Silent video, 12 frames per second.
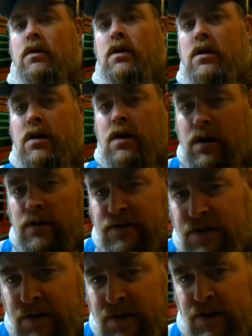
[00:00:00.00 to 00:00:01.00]
Here, I'll
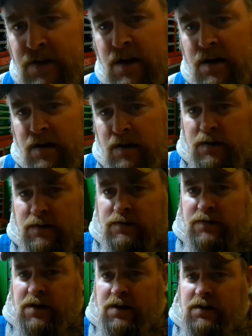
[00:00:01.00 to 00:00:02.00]
show you another little
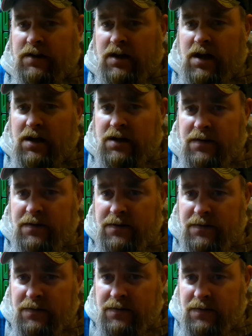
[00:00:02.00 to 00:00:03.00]
trick that I
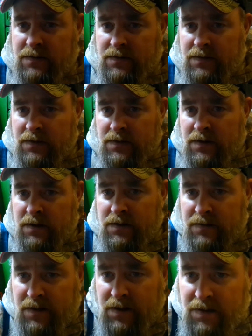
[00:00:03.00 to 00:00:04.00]
do.
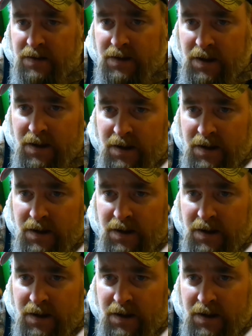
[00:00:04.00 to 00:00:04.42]
Say you got